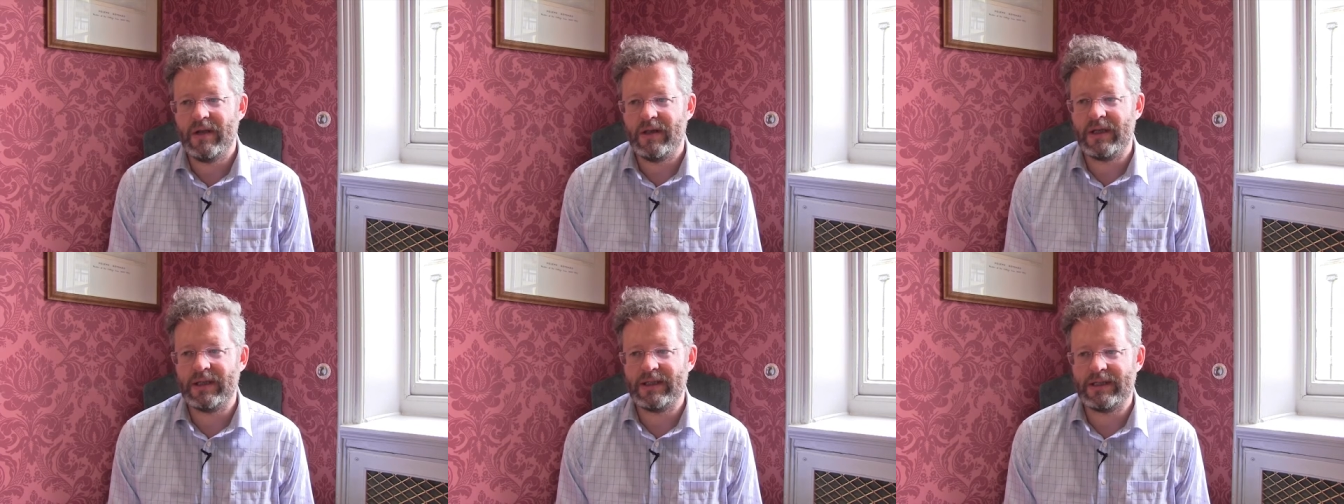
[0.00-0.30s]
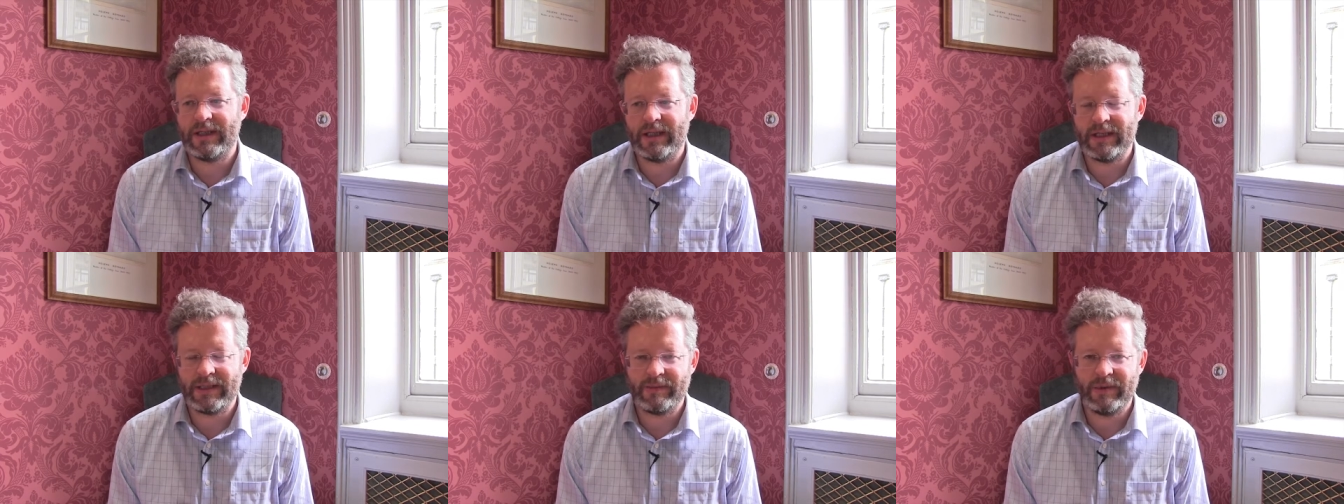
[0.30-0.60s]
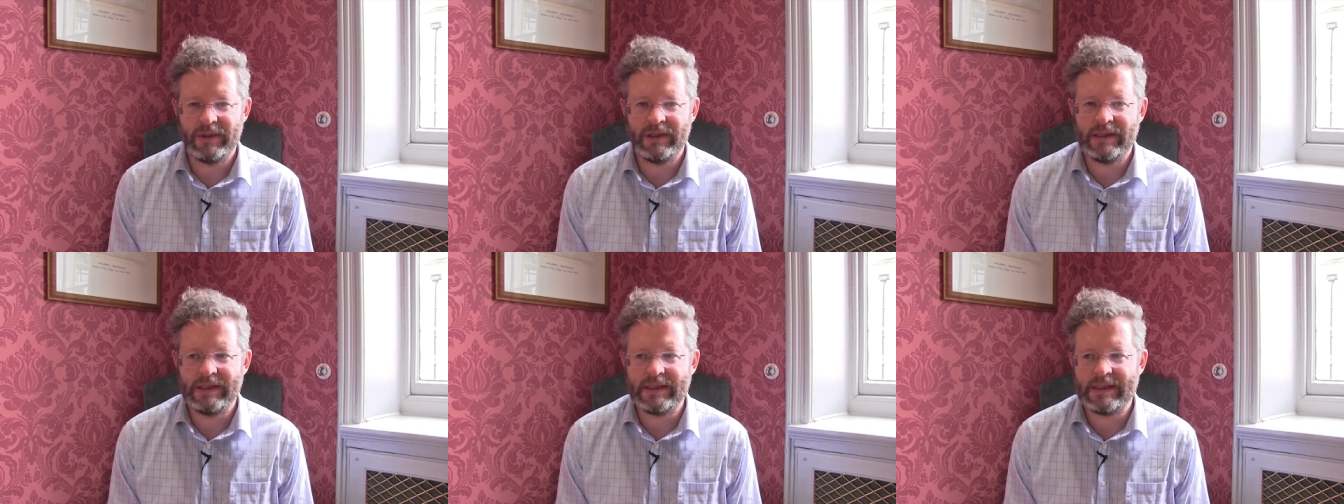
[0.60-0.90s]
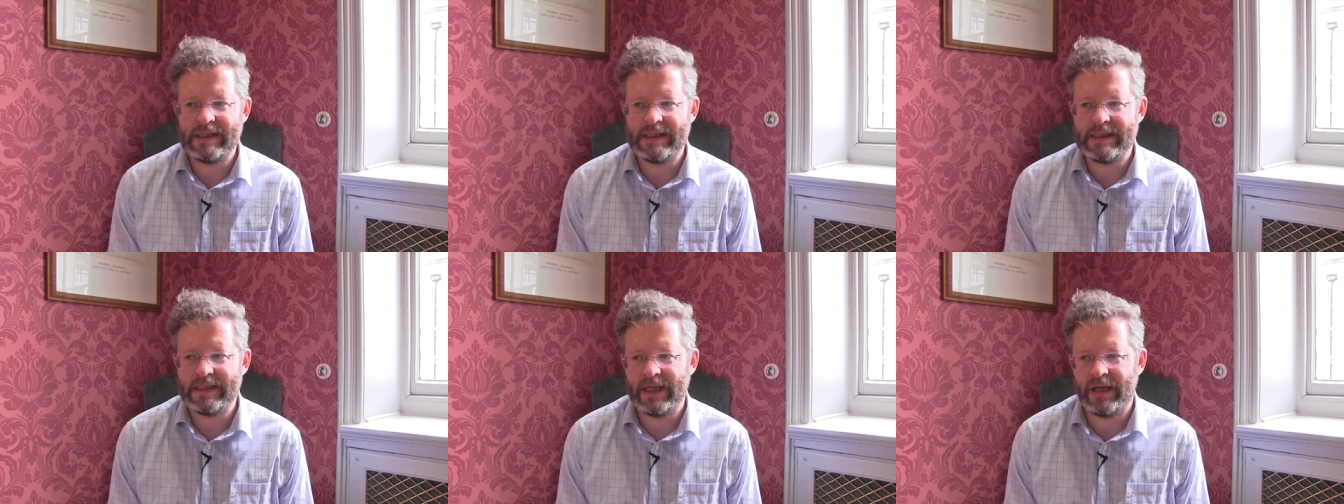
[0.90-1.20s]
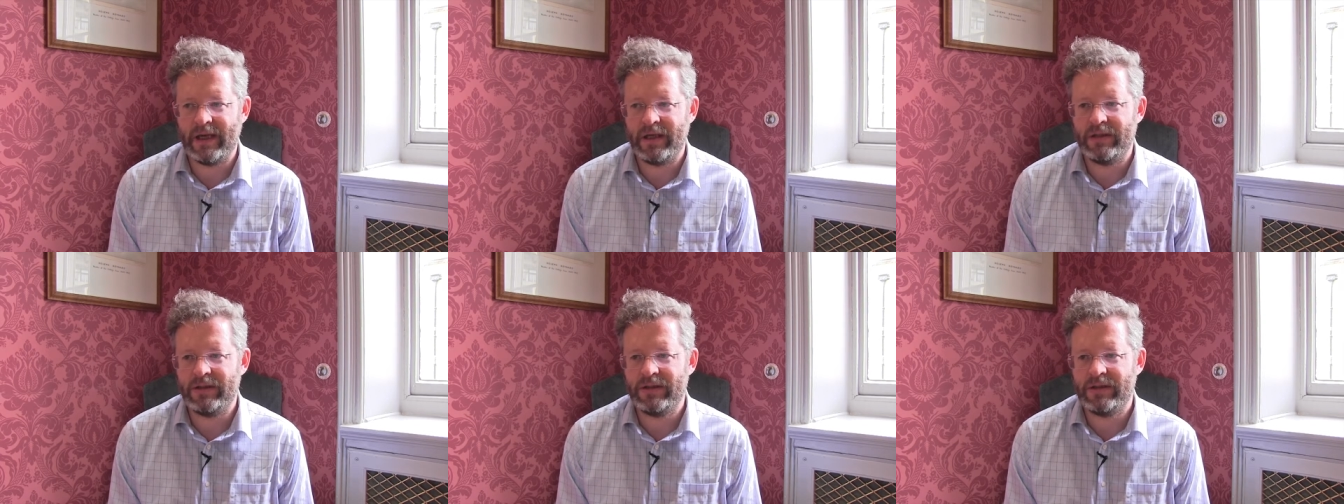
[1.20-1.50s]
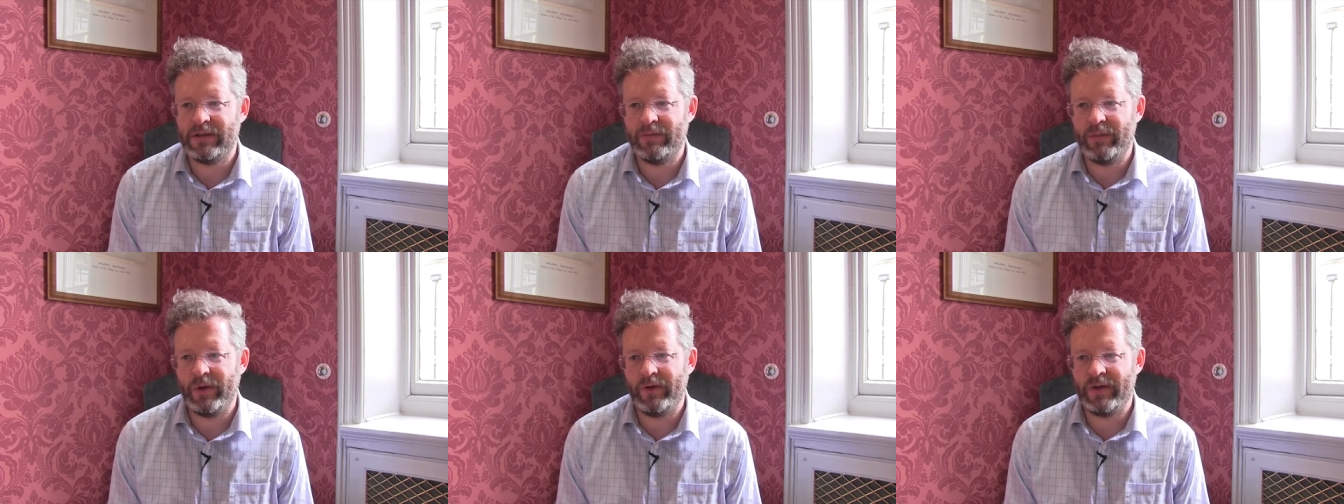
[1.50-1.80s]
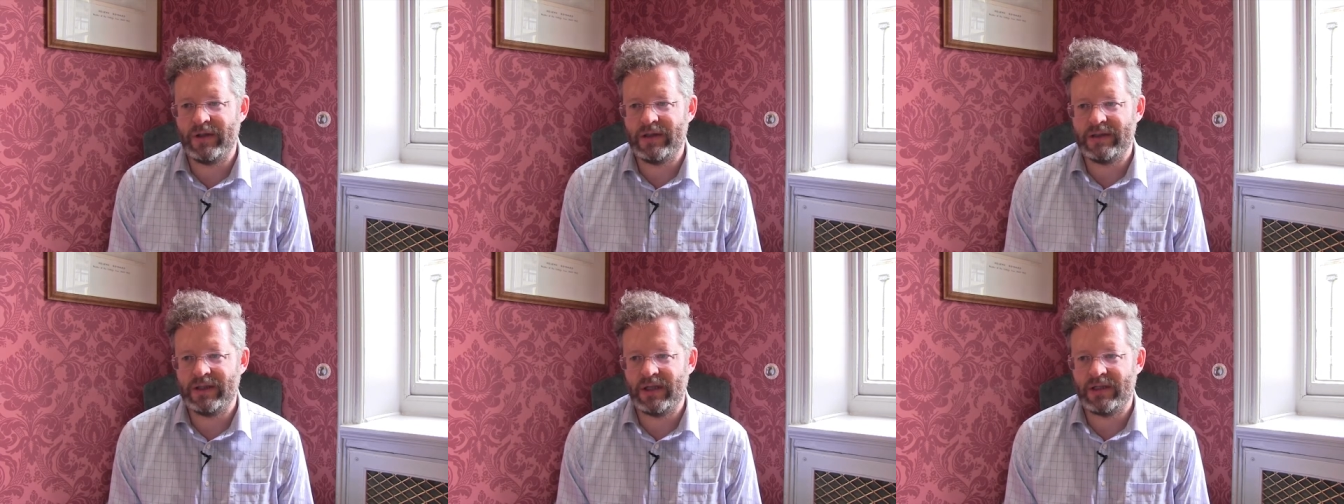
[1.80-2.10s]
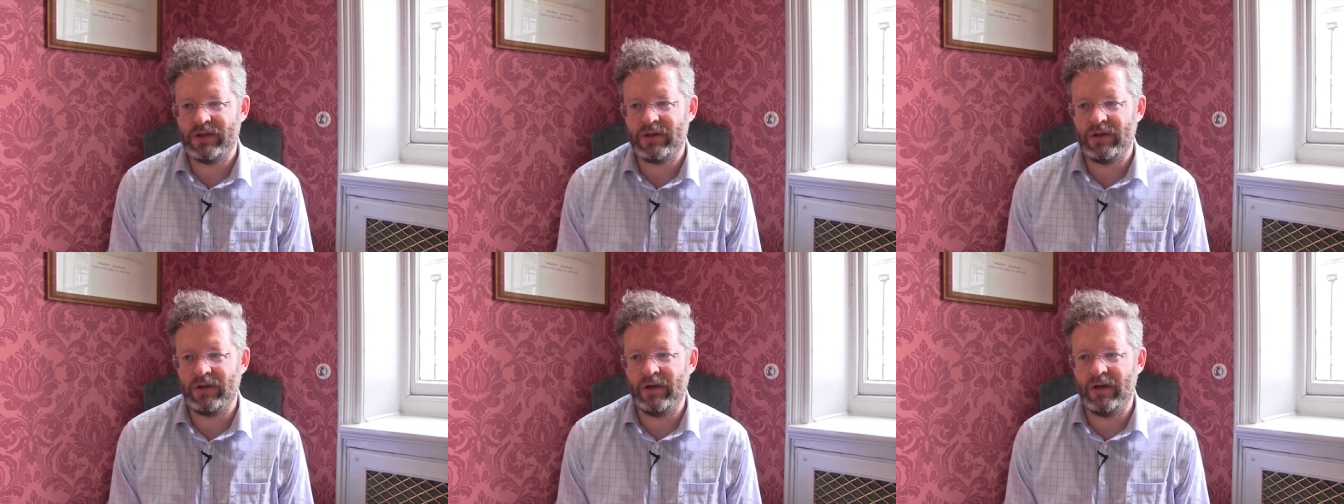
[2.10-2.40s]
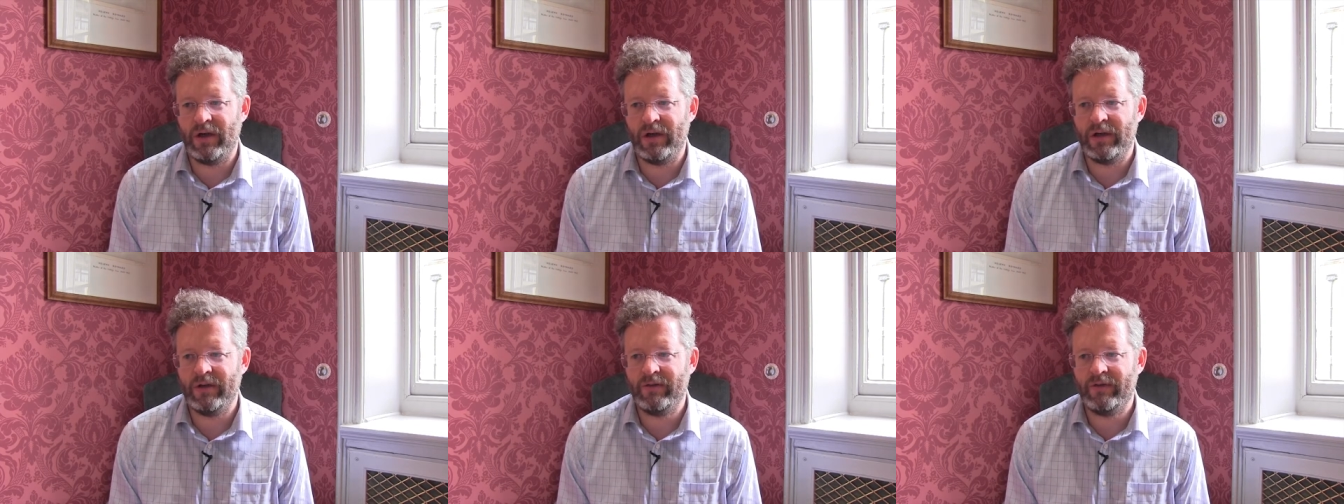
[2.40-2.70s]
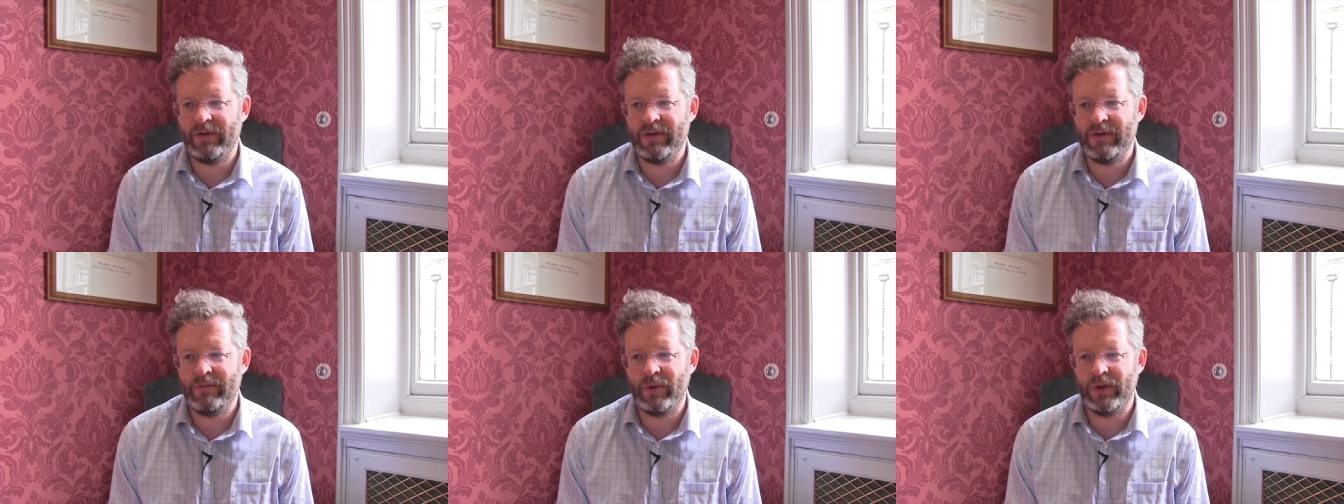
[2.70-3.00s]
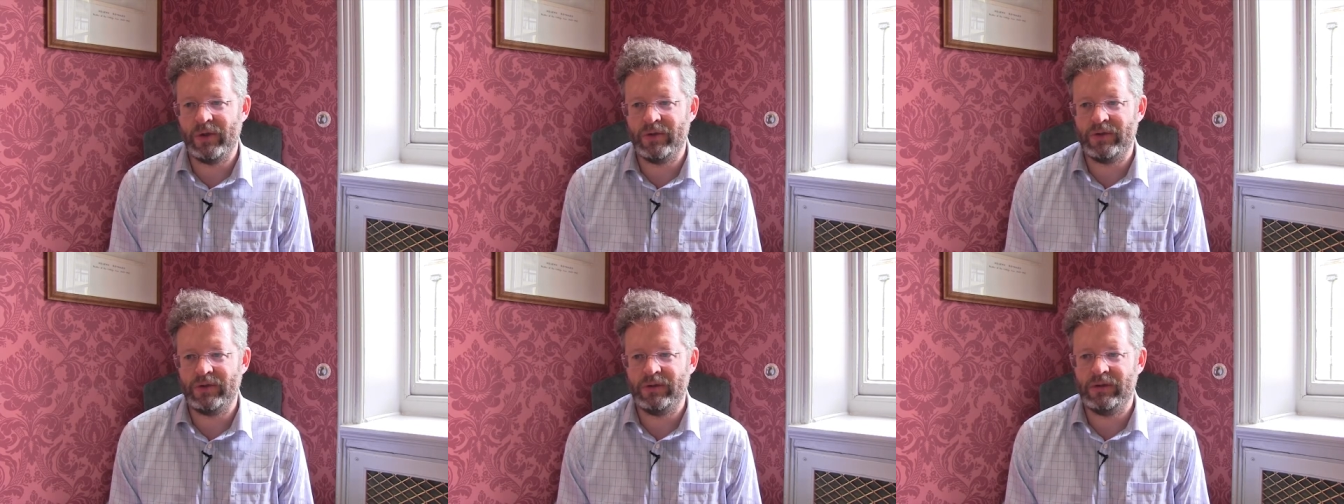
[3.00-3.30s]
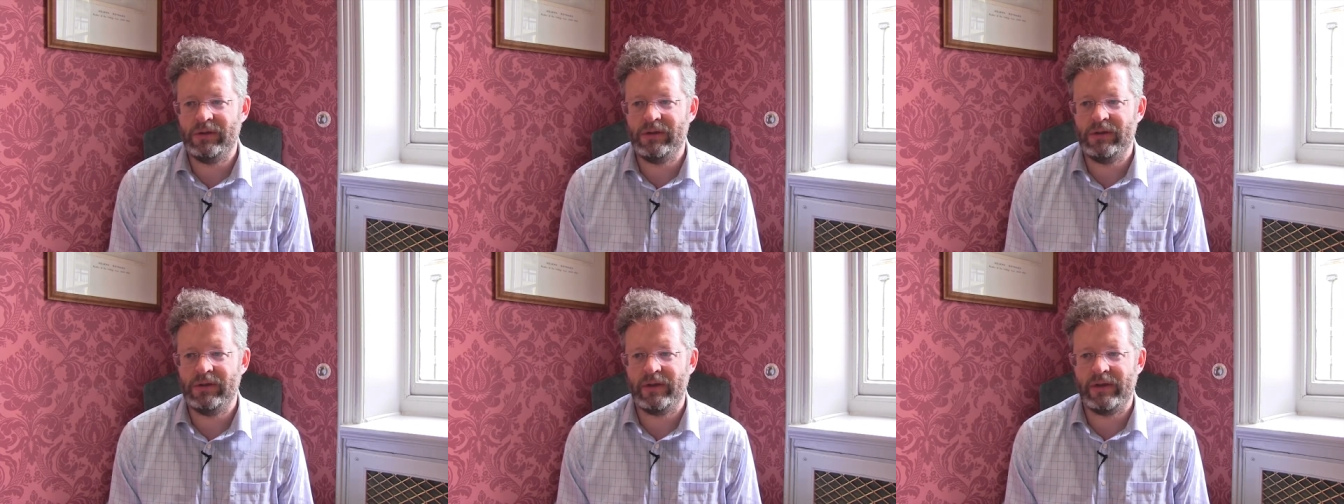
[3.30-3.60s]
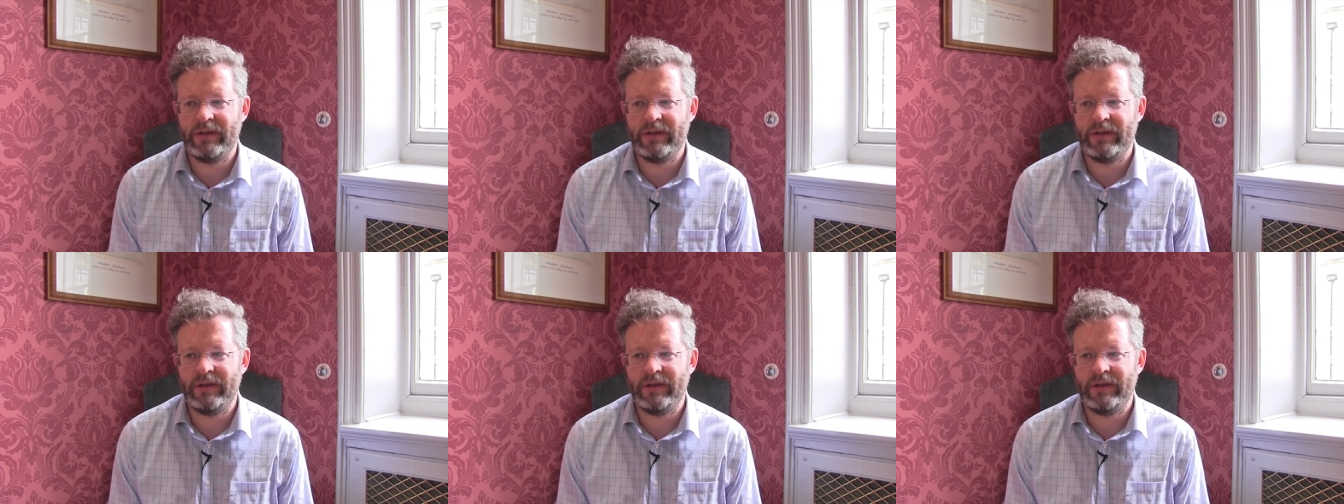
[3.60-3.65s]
The assessment is designed to both assess your learning from the module